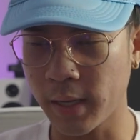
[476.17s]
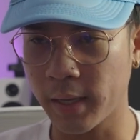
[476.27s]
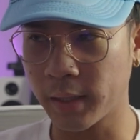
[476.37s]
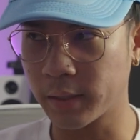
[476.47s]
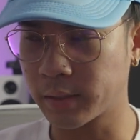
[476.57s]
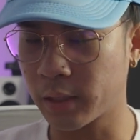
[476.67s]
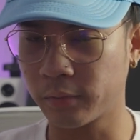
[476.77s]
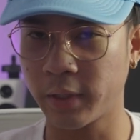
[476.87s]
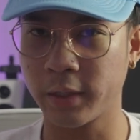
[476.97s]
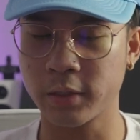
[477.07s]
and instead
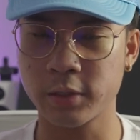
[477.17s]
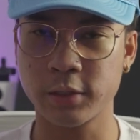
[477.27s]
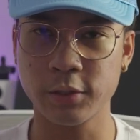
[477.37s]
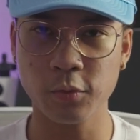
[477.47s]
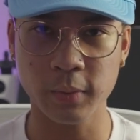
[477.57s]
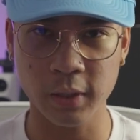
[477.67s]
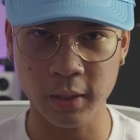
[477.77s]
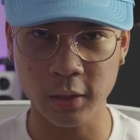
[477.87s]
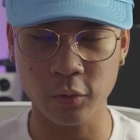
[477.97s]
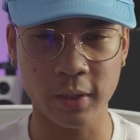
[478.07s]
of letting it consume me and
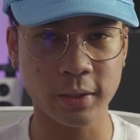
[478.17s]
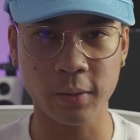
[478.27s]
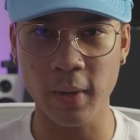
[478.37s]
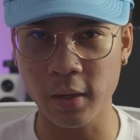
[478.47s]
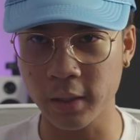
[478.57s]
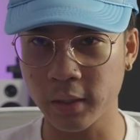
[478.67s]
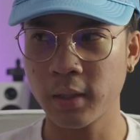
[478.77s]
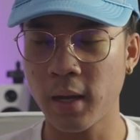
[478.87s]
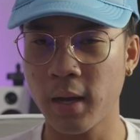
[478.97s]
not doing anything about it,